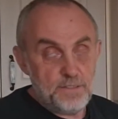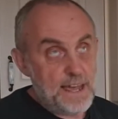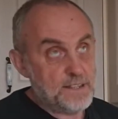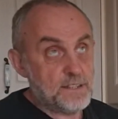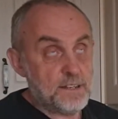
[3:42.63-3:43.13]

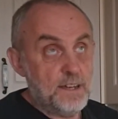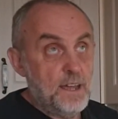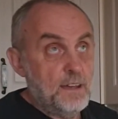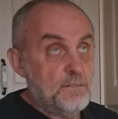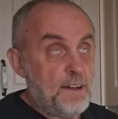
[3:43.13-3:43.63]
That's
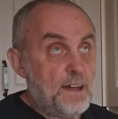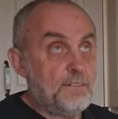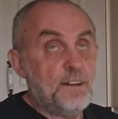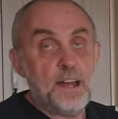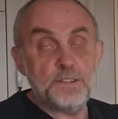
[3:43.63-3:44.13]

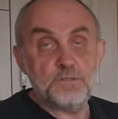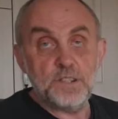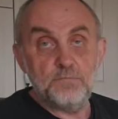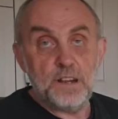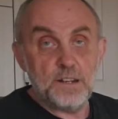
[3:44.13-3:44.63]

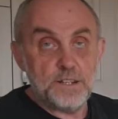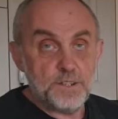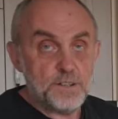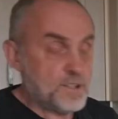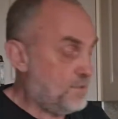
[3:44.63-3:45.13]
500
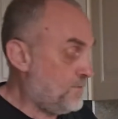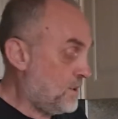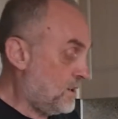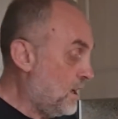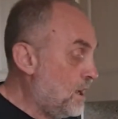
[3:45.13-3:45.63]
milliliters
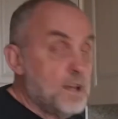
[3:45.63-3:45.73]
of